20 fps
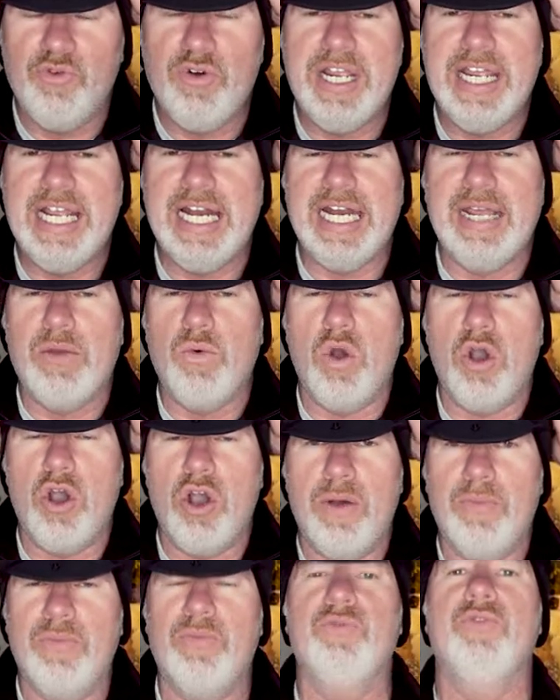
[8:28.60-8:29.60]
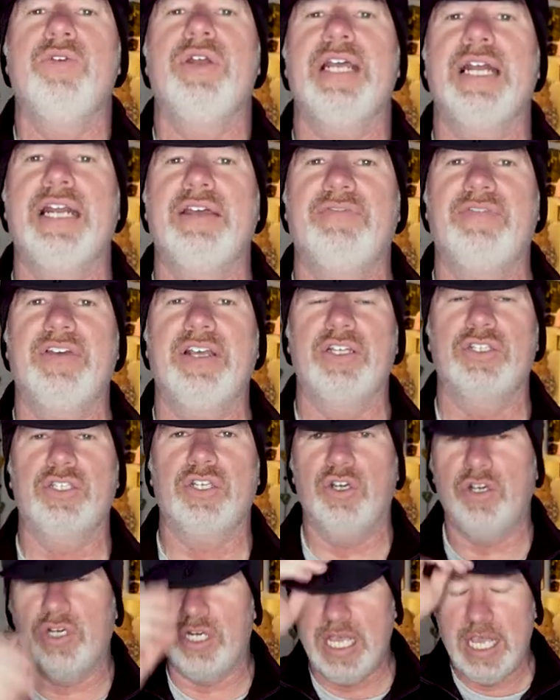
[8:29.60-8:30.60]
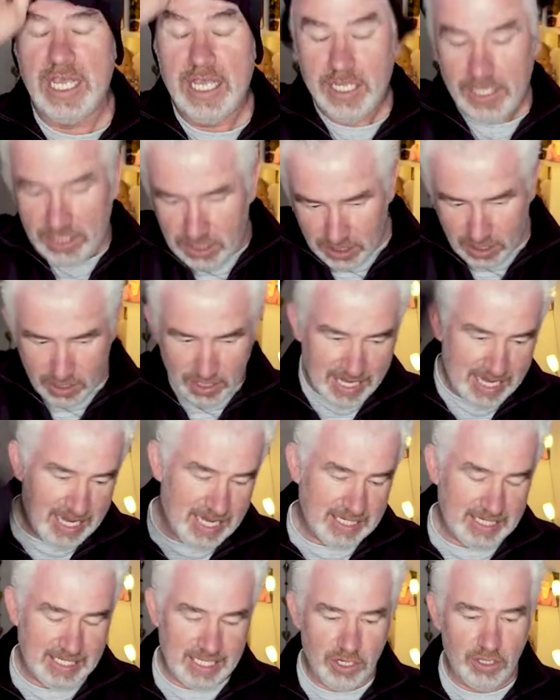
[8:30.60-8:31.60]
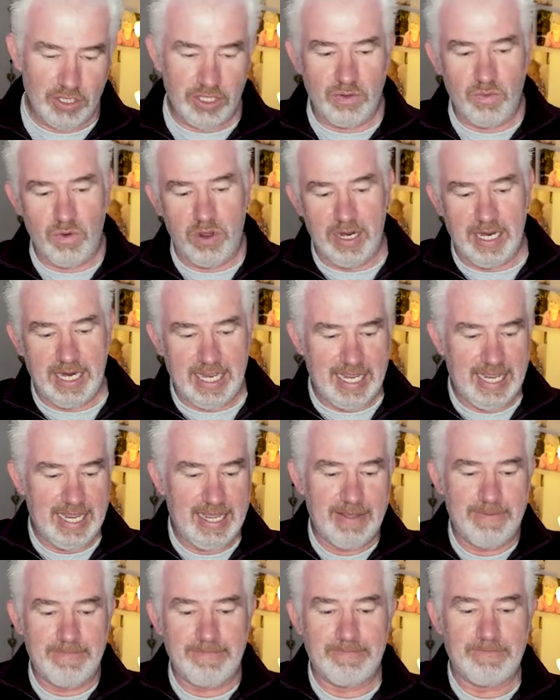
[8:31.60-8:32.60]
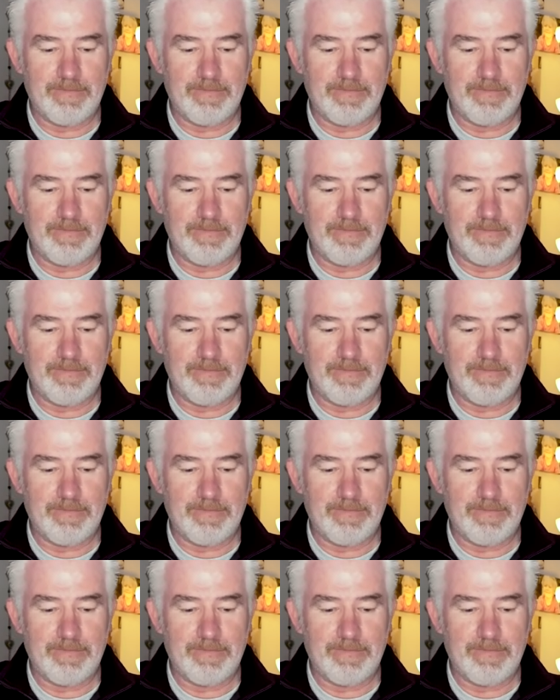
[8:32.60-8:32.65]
really warm, really feels good. So here's the other one here.